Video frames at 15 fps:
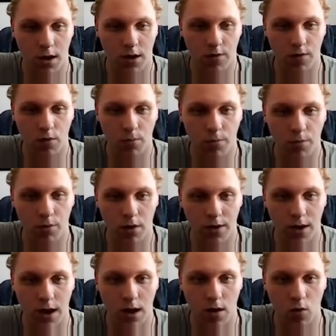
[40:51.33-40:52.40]
it will
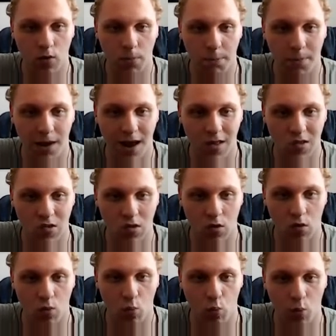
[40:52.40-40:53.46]
print out based
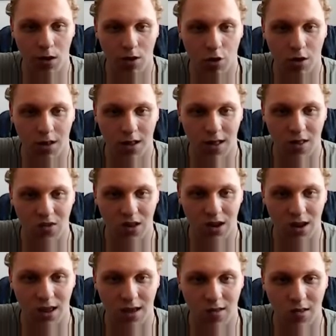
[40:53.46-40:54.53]
on which class
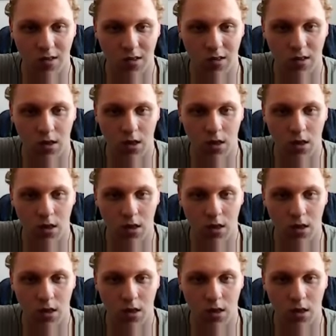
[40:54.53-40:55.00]
it is.